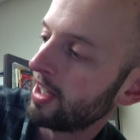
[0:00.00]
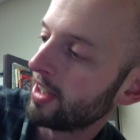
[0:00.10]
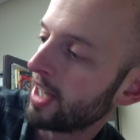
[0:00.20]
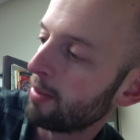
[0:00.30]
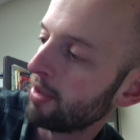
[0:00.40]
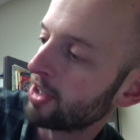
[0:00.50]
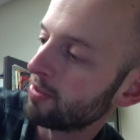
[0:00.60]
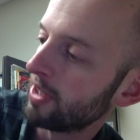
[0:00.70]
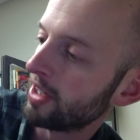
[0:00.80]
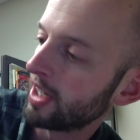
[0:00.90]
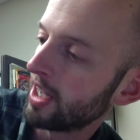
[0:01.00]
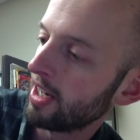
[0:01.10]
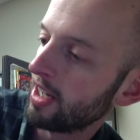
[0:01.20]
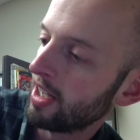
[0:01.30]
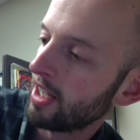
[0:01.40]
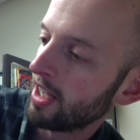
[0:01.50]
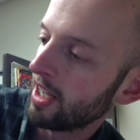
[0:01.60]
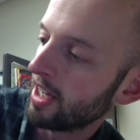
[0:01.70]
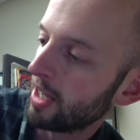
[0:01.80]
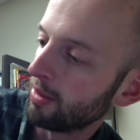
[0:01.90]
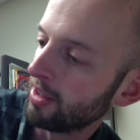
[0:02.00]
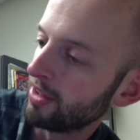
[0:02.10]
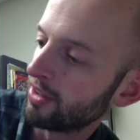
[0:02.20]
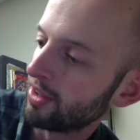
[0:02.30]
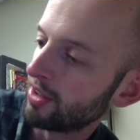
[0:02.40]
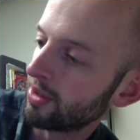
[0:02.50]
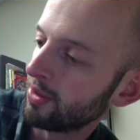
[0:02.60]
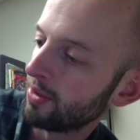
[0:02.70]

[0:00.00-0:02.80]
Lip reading: hit that plus button again, and I will insert